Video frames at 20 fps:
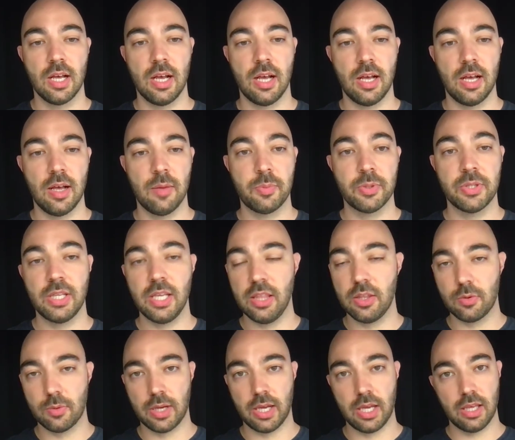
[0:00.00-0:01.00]
But
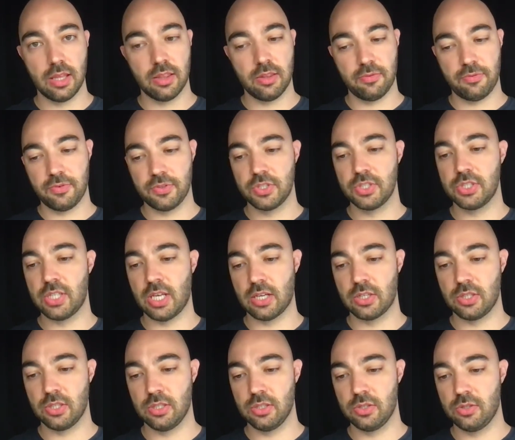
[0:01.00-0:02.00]
either way, the first
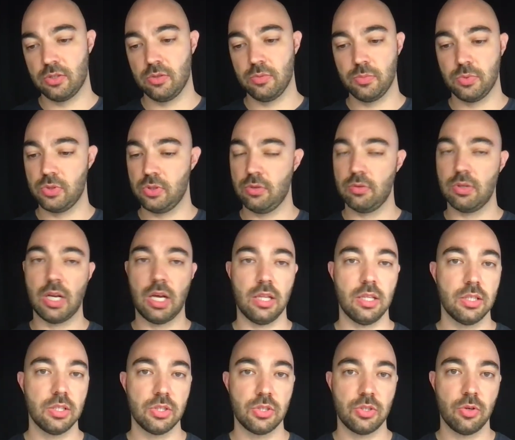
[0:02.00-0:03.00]
section assumes
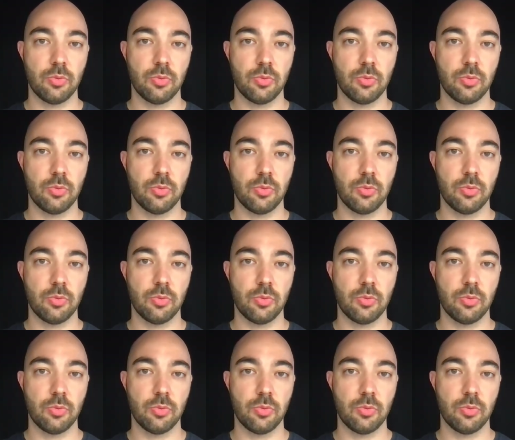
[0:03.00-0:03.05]
no